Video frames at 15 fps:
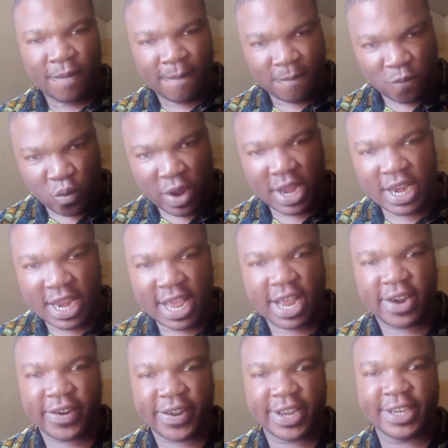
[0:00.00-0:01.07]
When they
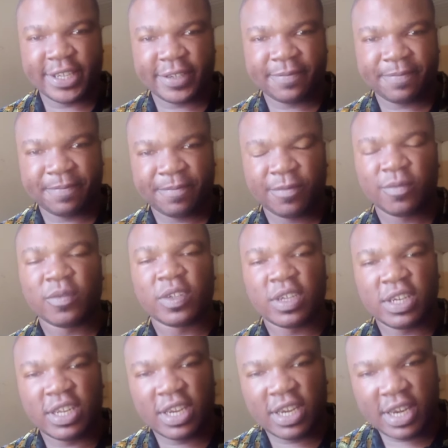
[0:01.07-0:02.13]
are ready,
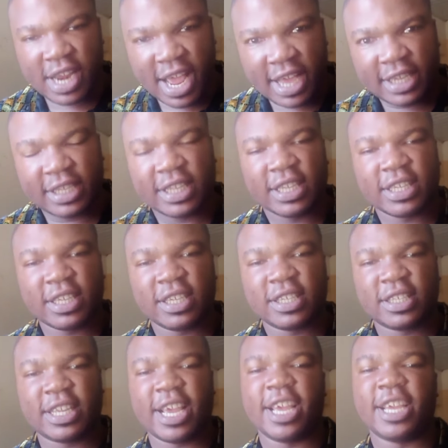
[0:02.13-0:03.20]
the next
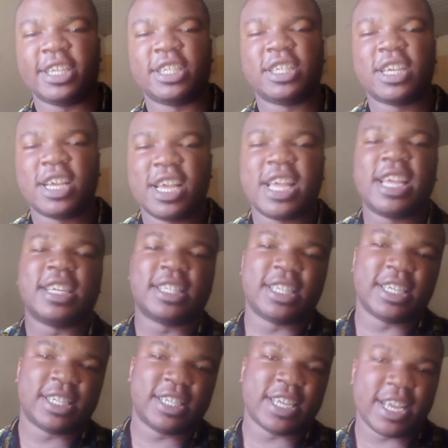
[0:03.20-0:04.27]
stage is the
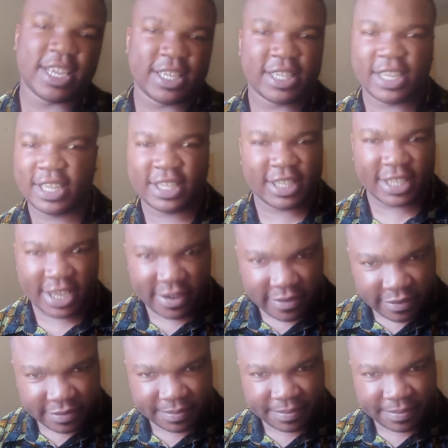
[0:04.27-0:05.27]
sex itself.